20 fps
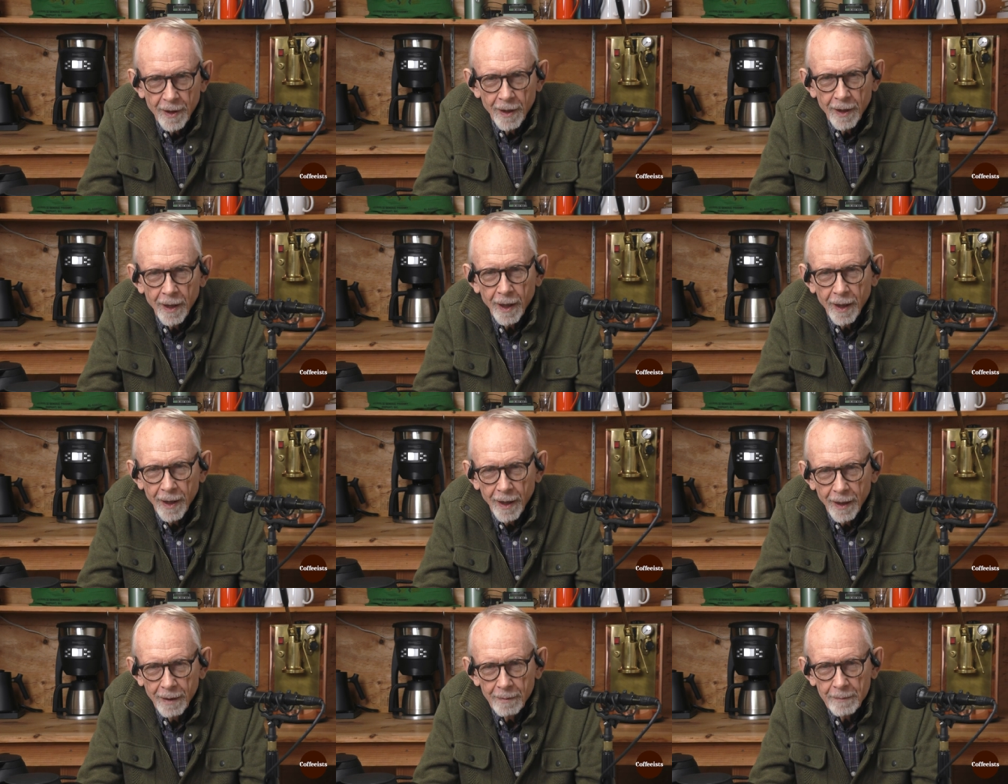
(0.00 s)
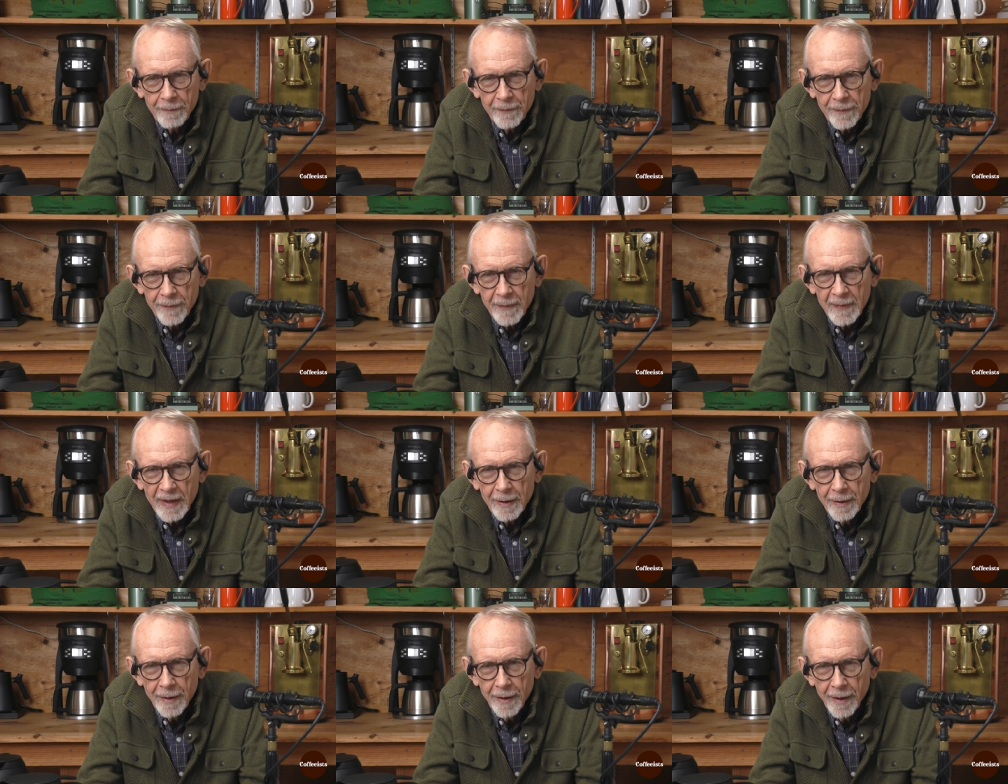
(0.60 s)
Uh,
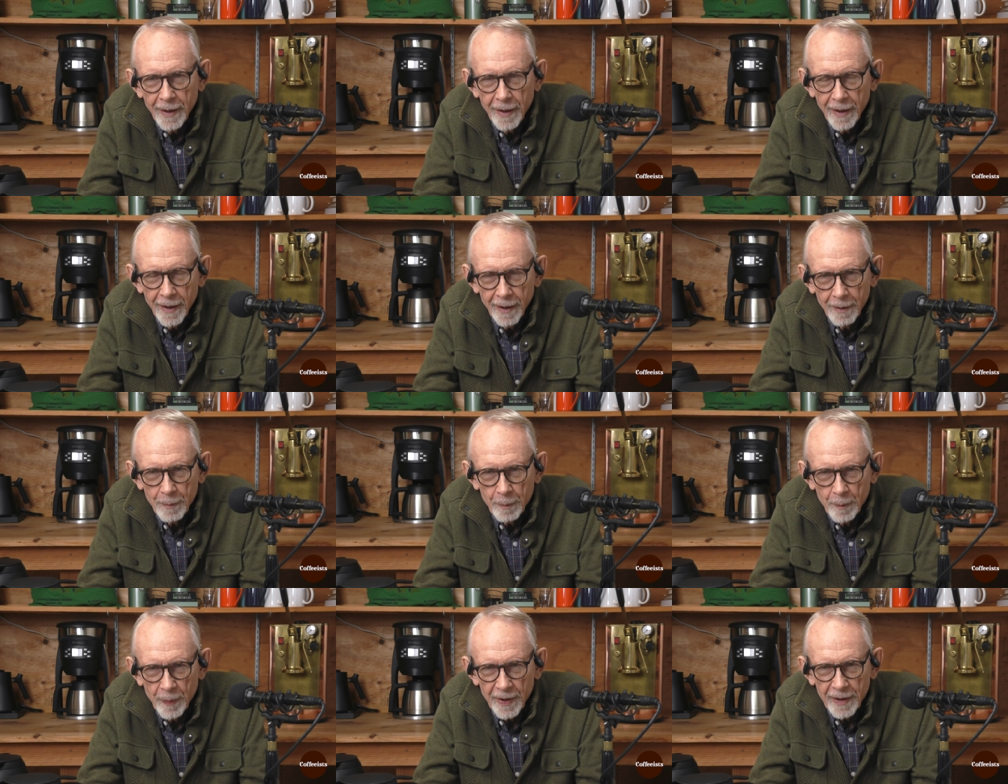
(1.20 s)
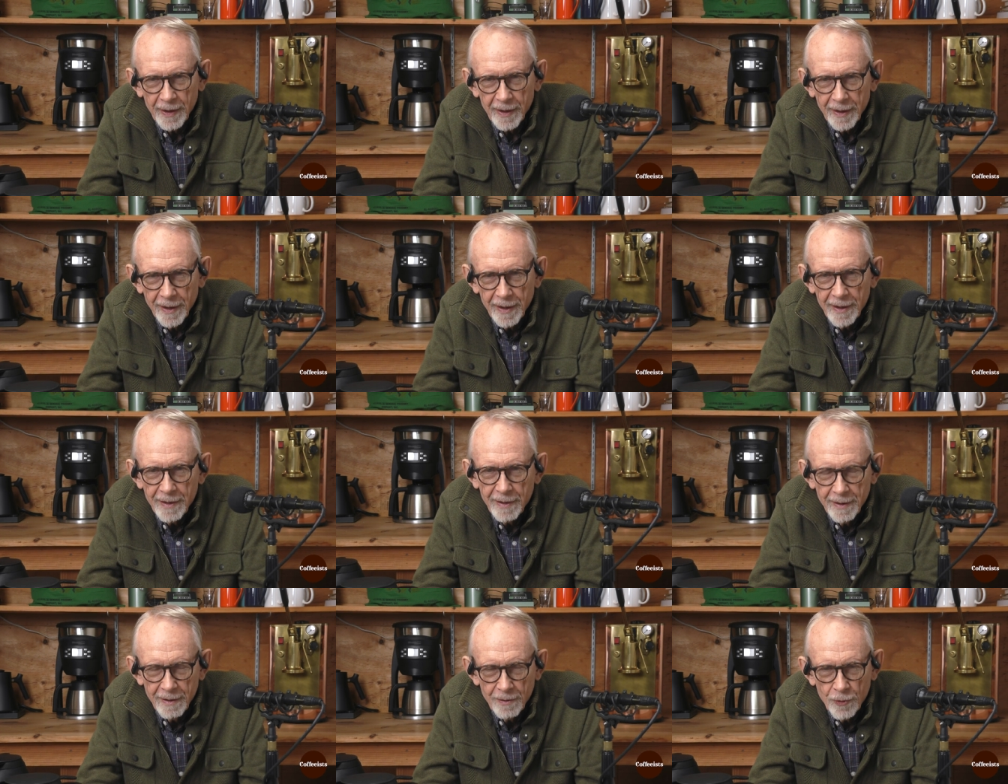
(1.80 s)
and, but
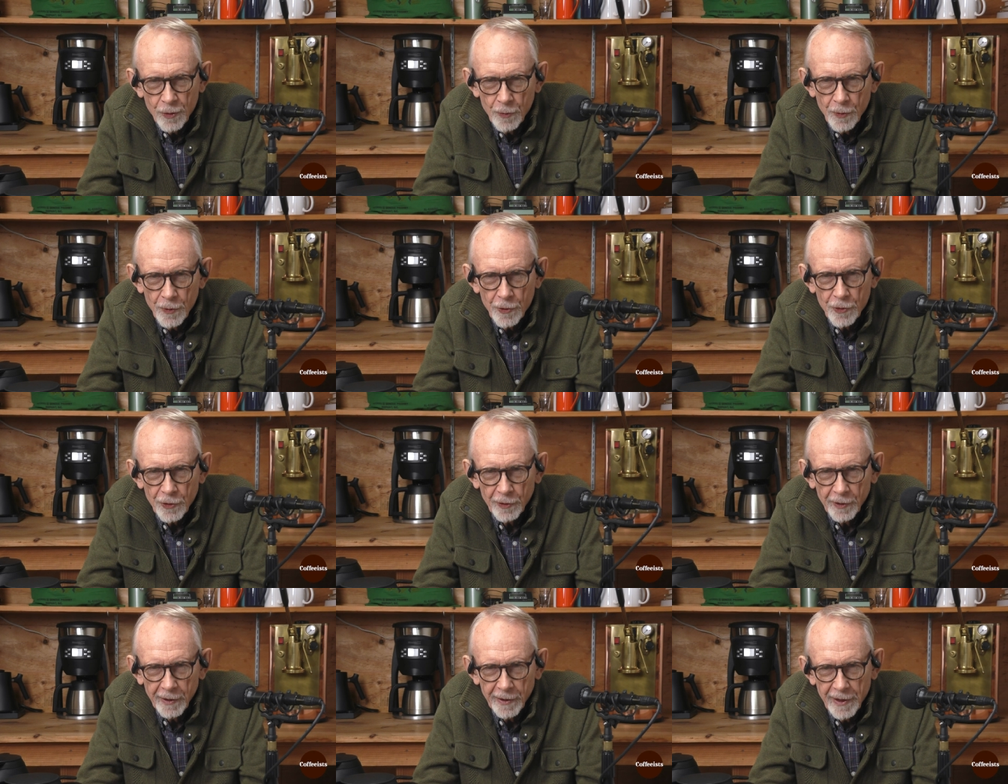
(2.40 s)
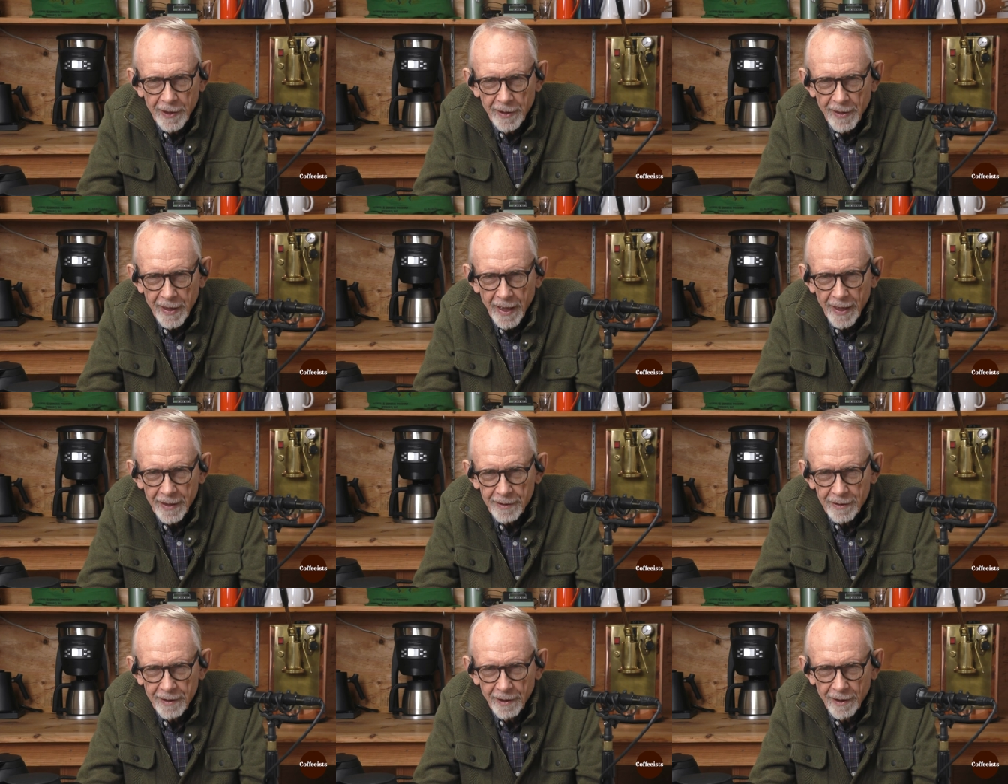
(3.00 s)
usually
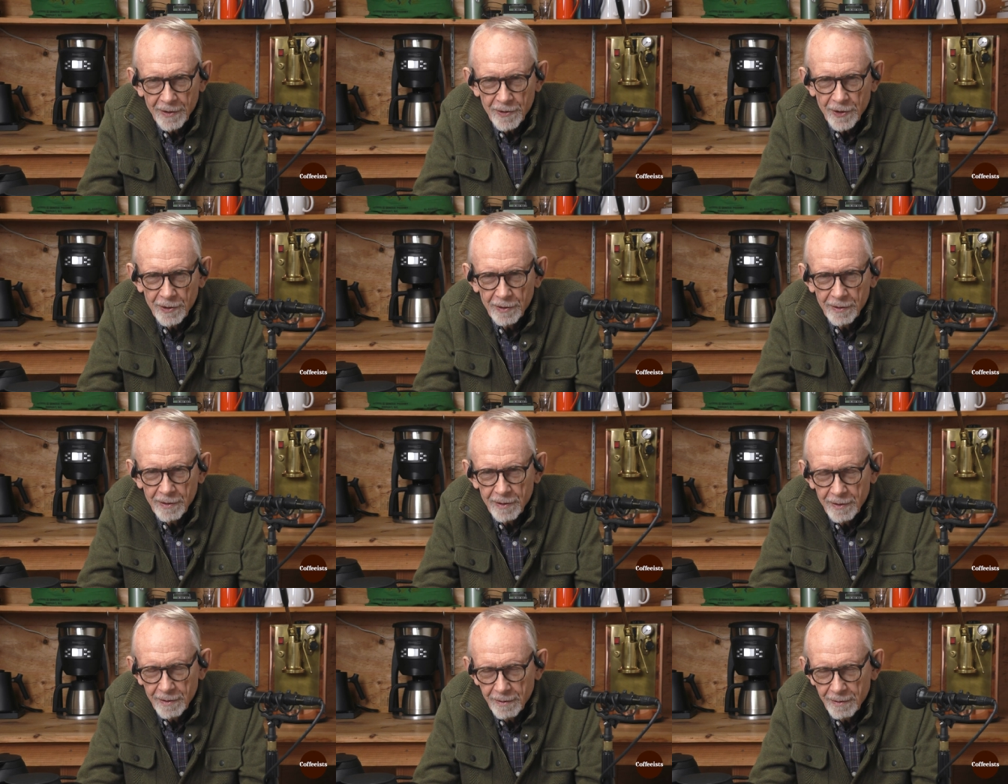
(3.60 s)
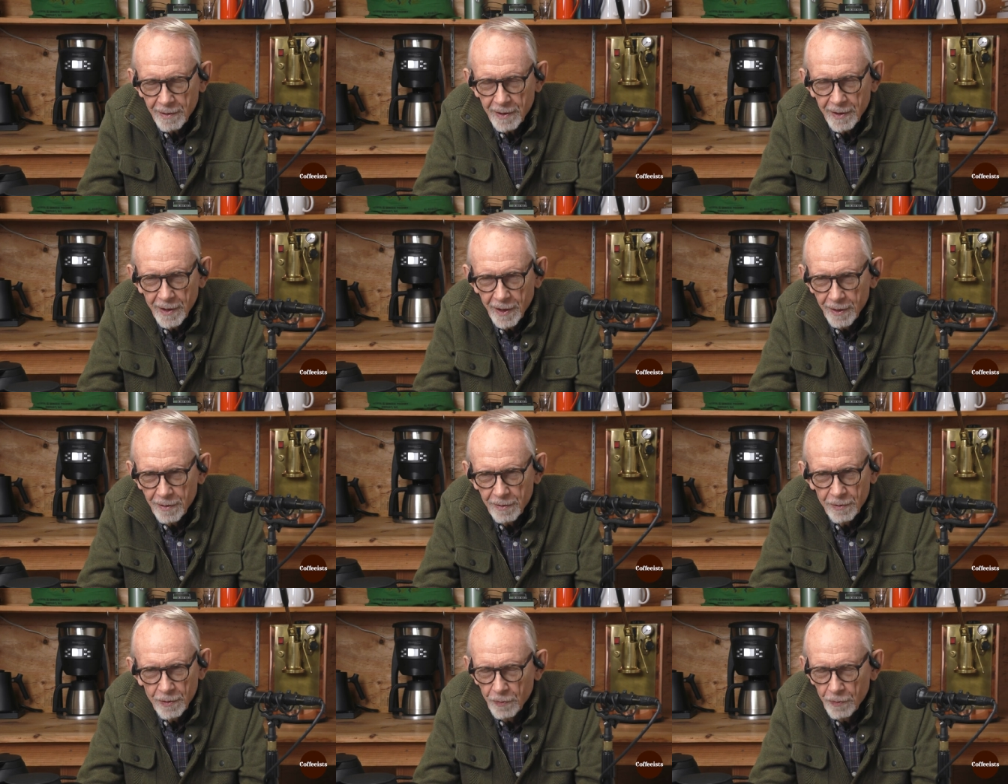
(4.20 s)
that doesn't get you